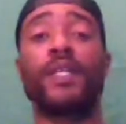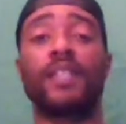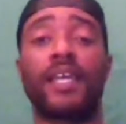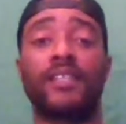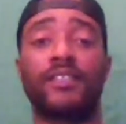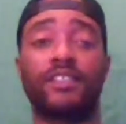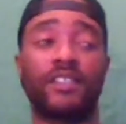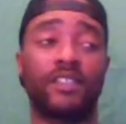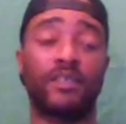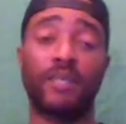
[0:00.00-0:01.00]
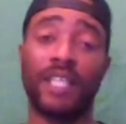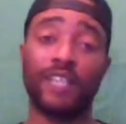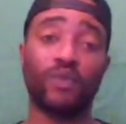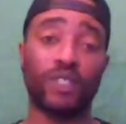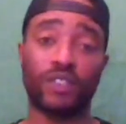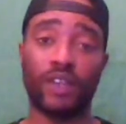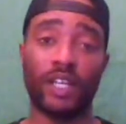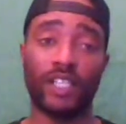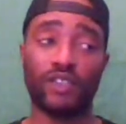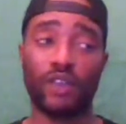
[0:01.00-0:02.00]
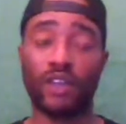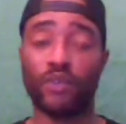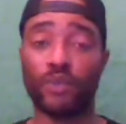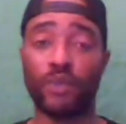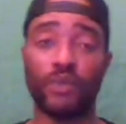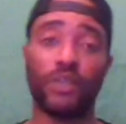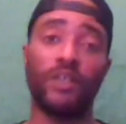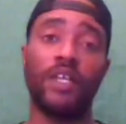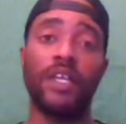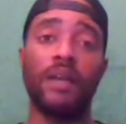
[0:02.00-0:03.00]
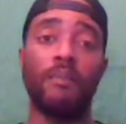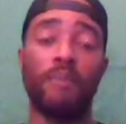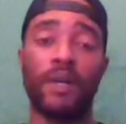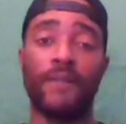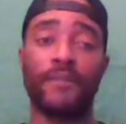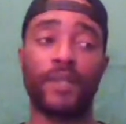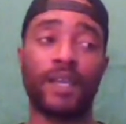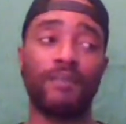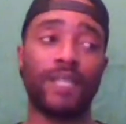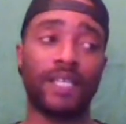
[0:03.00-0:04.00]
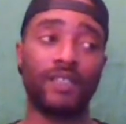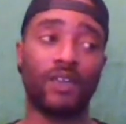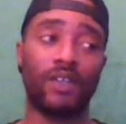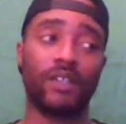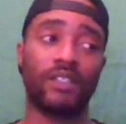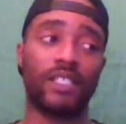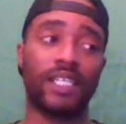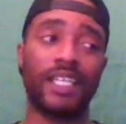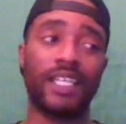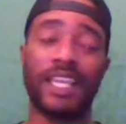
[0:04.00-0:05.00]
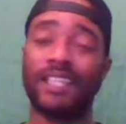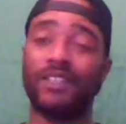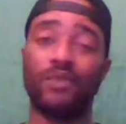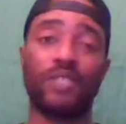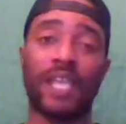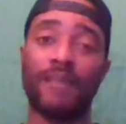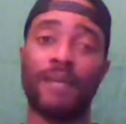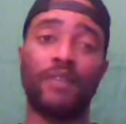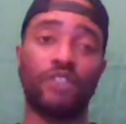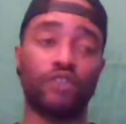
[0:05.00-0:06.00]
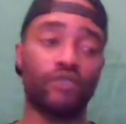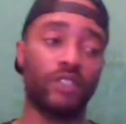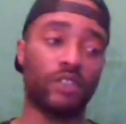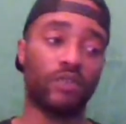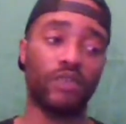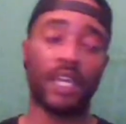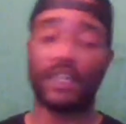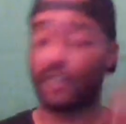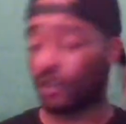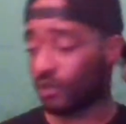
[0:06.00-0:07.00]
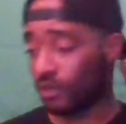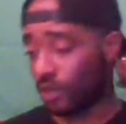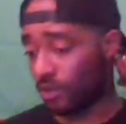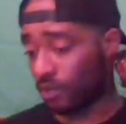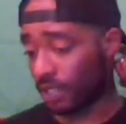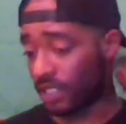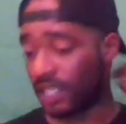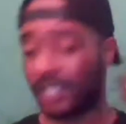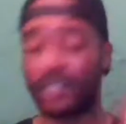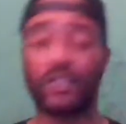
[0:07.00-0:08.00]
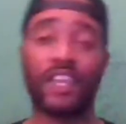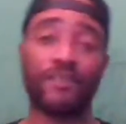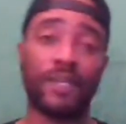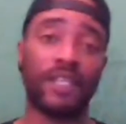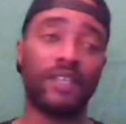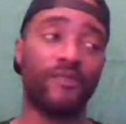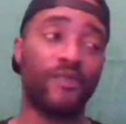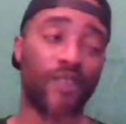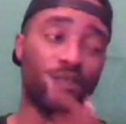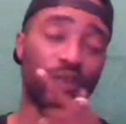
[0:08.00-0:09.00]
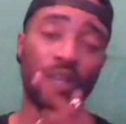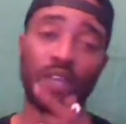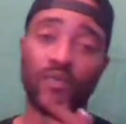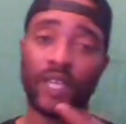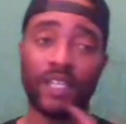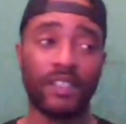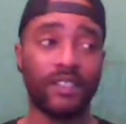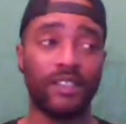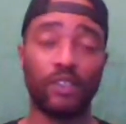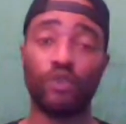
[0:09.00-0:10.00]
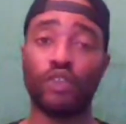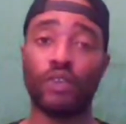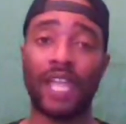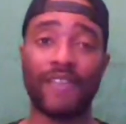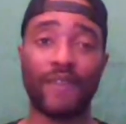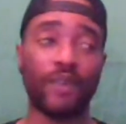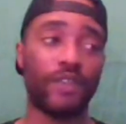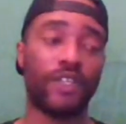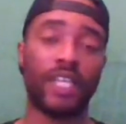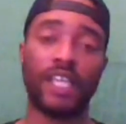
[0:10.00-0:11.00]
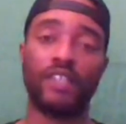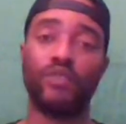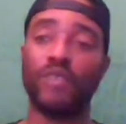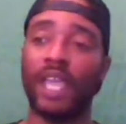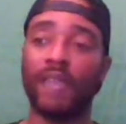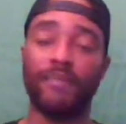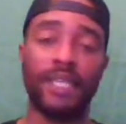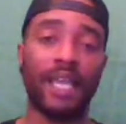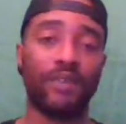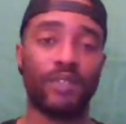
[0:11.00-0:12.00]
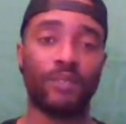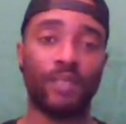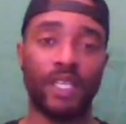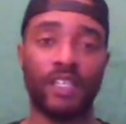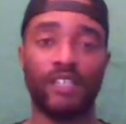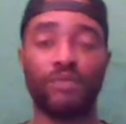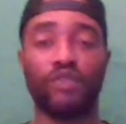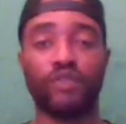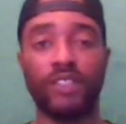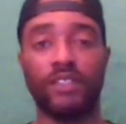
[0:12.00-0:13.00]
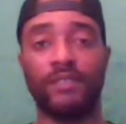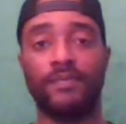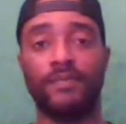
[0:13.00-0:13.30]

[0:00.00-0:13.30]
Like, shit, to me, that's where it started. It started in the real world. But I'm like, dog, it ain't no time out in the street. So you got to know one thing in your life, my nigga. If you ain't ready to lose your life out here, gang, you can't be out there playing in them streets.